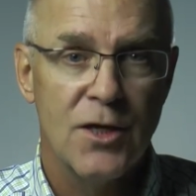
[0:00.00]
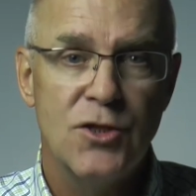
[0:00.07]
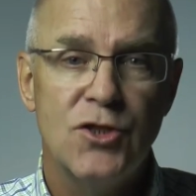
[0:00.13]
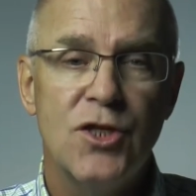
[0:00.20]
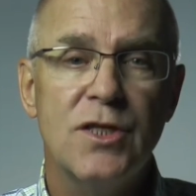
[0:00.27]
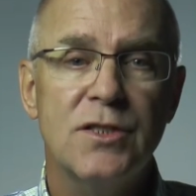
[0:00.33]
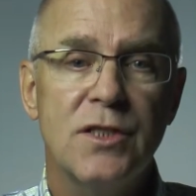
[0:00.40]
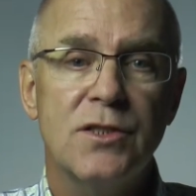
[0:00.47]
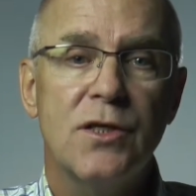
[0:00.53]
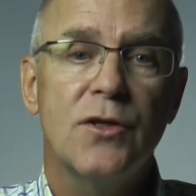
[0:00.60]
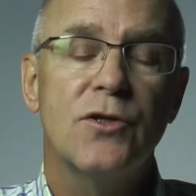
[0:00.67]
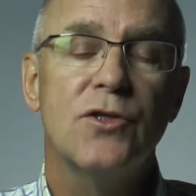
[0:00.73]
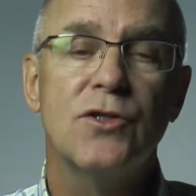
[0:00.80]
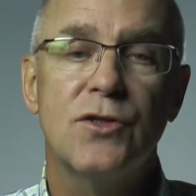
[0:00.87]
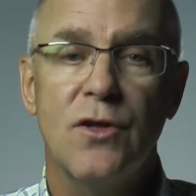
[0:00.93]
Jesus
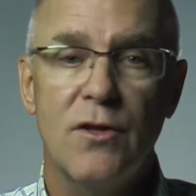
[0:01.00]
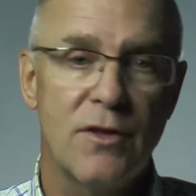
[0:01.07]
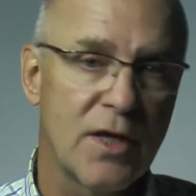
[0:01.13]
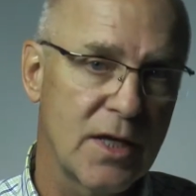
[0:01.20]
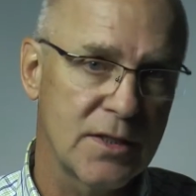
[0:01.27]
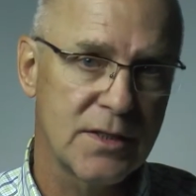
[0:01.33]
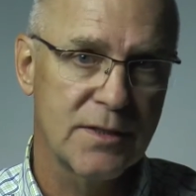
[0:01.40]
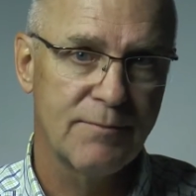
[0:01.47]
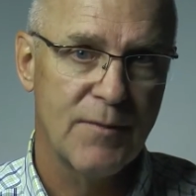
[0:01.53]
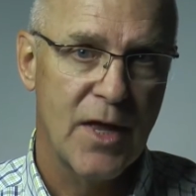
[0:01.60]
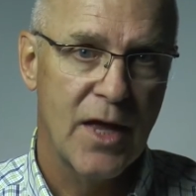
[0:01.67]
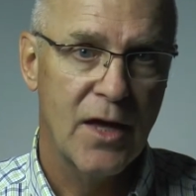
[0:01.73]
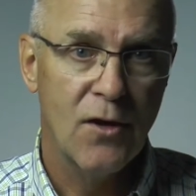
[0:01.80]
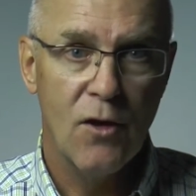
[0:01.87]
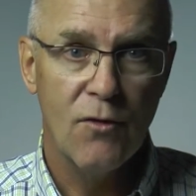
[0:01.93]
understood this,
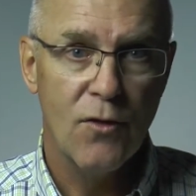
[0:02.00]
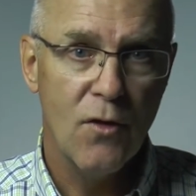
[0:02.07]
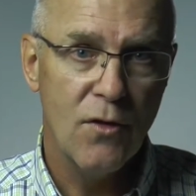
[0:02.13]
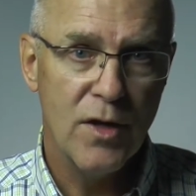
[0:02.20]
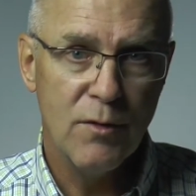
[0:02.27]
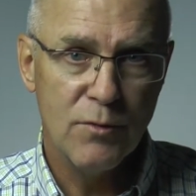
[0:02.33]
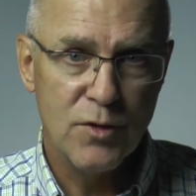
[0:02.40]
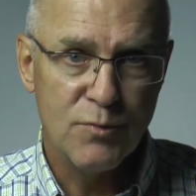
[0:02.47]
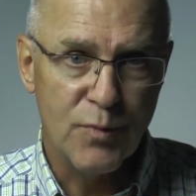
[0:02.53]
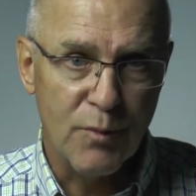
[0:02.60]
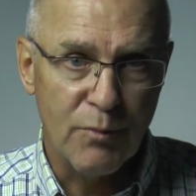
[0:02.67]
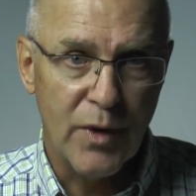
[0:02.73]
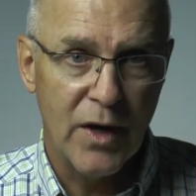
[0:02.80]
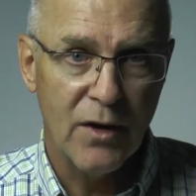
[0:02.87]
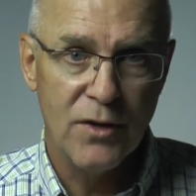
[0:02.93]
and although he was
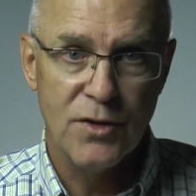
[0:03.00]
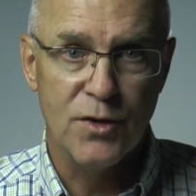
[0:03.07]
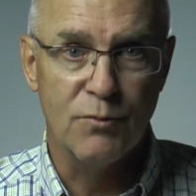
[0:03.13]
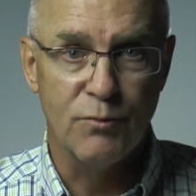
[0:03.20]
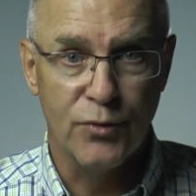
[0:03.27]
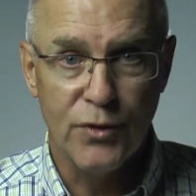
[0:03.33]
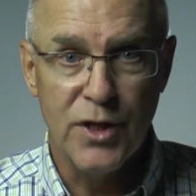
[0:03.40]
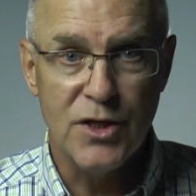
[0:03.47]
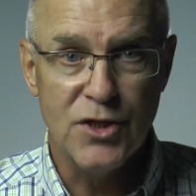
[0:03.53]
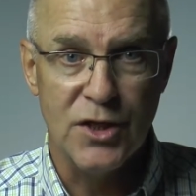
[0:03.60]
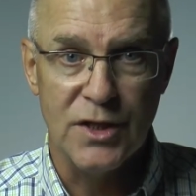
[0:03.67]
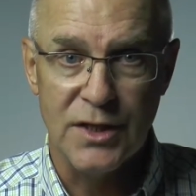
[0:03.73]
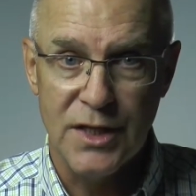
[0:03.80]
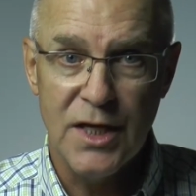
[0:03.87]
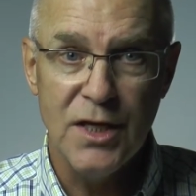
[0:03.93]
prepared to preach
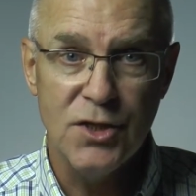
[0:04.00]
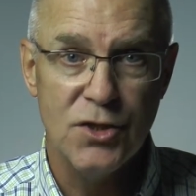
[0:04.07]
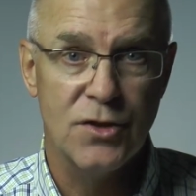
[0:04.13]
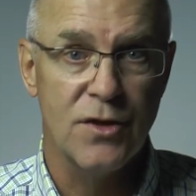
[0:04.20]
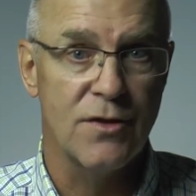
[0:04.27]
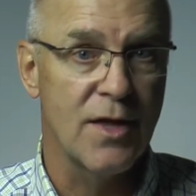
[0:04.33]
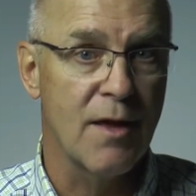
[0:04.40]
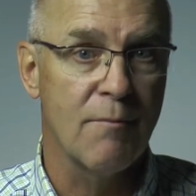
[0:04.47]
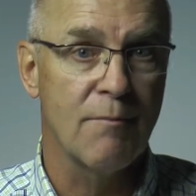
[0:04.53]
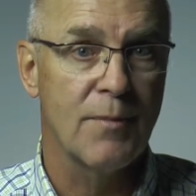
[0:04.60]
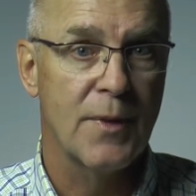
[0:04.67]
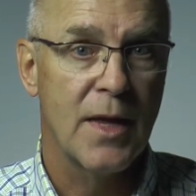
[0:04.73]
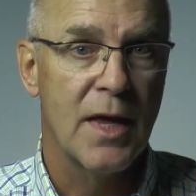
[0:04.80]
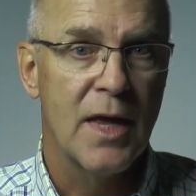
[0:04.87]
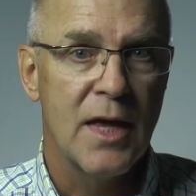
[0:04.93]
and teach to them,
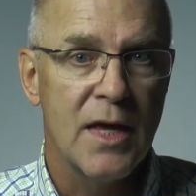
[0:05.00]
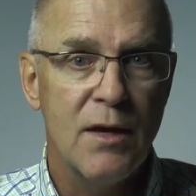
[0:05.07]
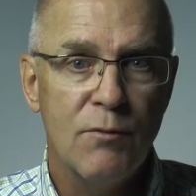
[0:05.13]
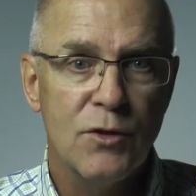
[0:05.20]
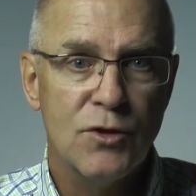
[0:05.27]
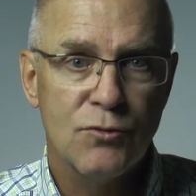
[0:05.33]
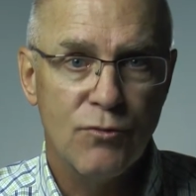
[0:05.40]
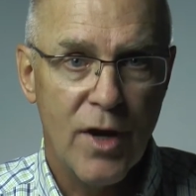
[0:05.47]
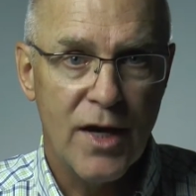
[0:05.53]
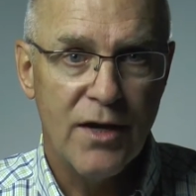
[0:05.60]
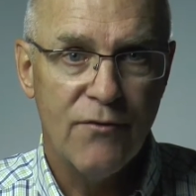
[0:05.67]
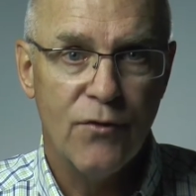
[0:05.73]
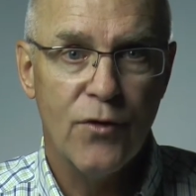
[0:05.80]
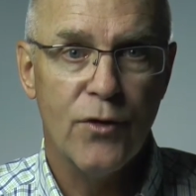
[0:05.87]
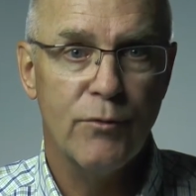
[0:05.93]
he was ready
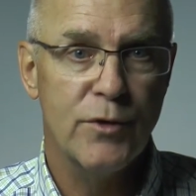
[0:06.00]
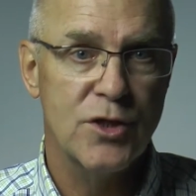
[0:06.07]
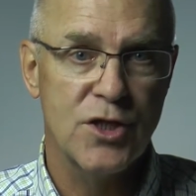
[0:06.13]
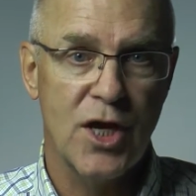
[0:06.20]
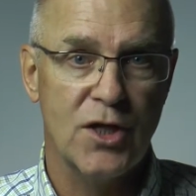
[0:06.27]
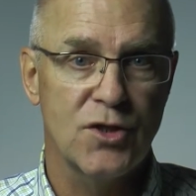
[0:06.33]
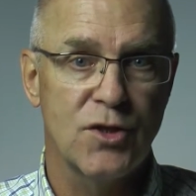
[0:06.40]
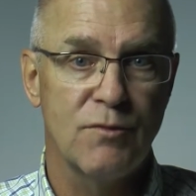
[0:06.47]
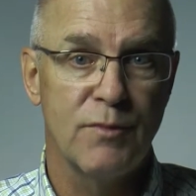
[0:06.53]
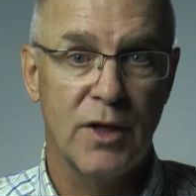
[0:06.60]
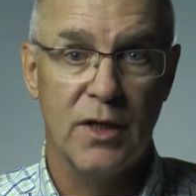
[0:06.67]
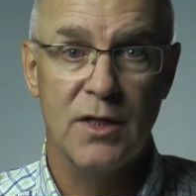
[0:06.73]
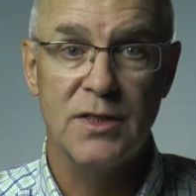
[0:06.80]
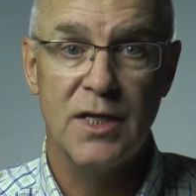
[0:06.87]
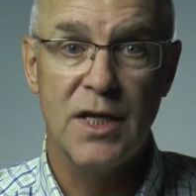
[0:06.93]
for the rejection
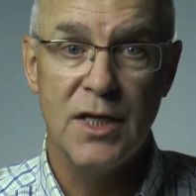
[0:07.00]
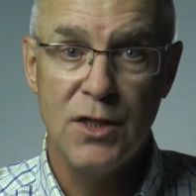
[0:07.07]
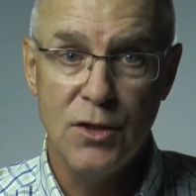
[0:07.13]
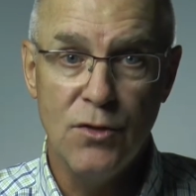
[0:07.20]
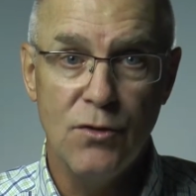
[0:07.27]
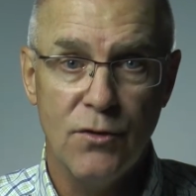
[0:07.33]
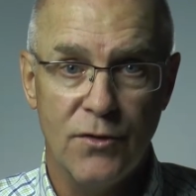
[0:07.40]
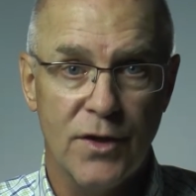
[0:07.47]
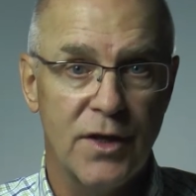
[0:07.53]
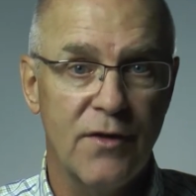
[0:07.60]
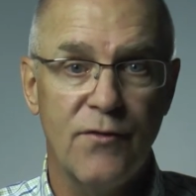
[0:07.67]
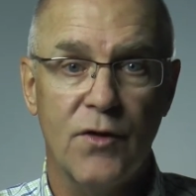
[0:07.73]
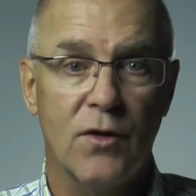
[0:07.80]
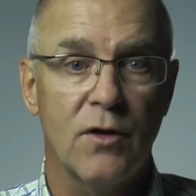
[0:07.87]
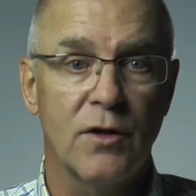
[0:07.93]
because he knew the
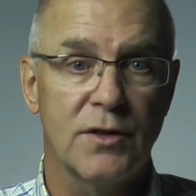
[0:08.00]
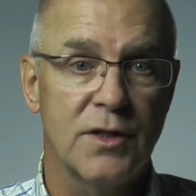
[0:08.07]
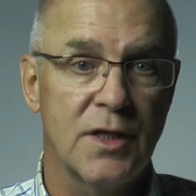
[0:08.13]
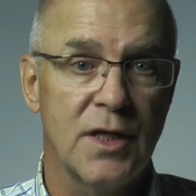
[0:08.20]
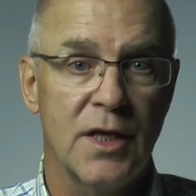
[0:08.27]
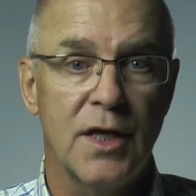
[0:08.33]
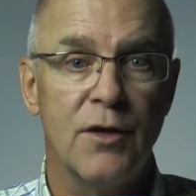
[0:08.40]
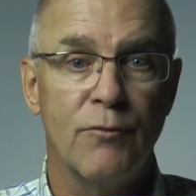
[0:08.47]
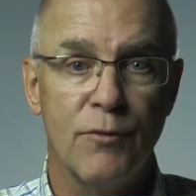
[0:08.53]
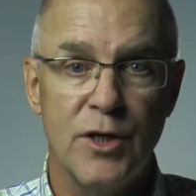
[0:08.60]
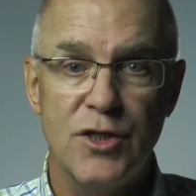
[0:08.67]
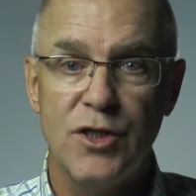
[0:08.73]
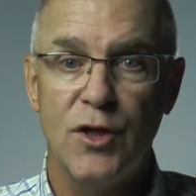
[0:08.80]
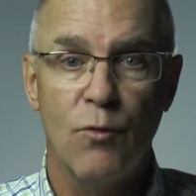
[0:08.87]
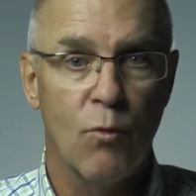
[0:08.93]
difficulty in
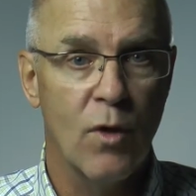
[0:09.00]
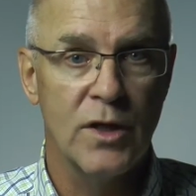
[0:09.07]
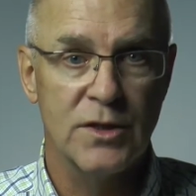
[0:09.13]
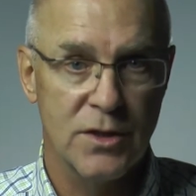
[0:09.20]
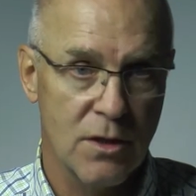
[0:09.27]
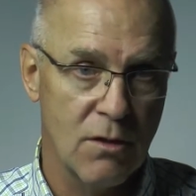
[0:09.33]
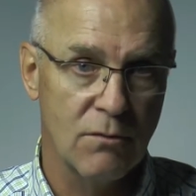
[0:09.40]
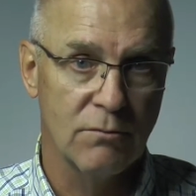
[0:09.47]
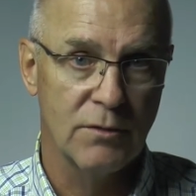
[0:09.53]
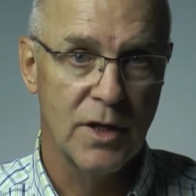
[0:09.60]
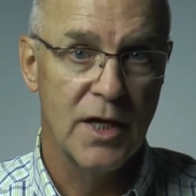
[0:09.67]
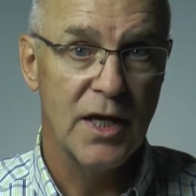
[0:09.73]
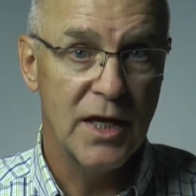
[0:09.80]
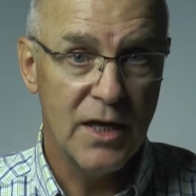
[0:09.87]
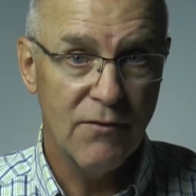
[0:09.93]
reaching one's own,
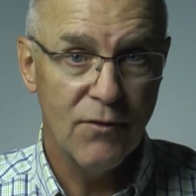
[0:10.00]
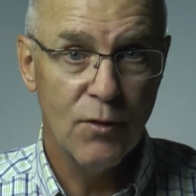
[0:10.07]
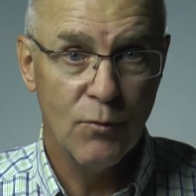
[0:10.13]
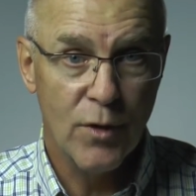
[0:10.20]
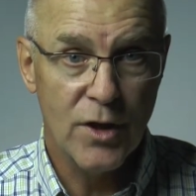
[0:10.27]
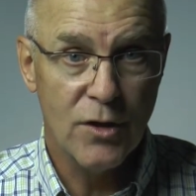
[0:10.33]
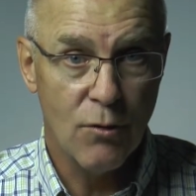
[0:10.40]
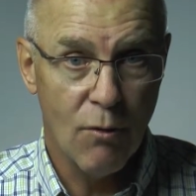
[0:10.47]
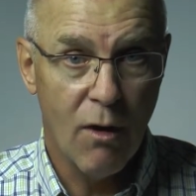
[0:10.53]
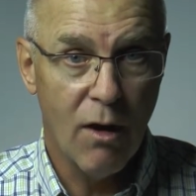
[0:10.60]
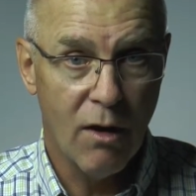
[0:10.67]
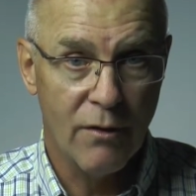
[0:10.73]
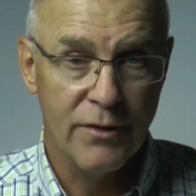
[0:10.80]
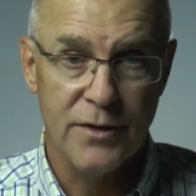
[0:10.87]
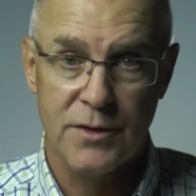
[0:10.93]
even when you
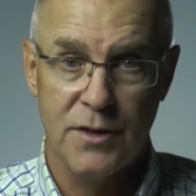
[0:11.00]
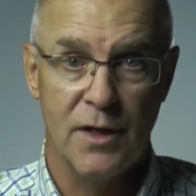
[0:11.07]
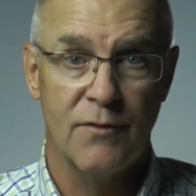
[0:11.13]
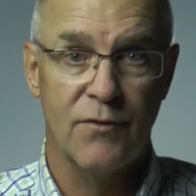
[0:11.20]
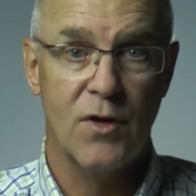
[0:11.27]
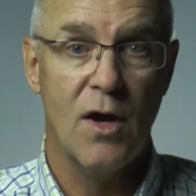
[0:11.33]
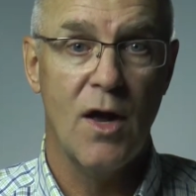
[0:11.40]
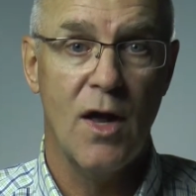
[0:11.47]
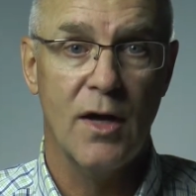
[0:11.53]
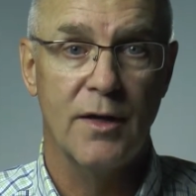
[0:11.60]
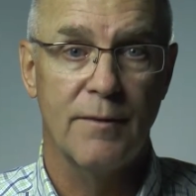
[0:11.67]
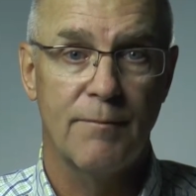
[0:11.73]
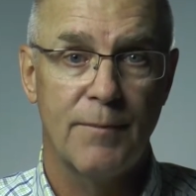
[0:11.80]
are the Son of God.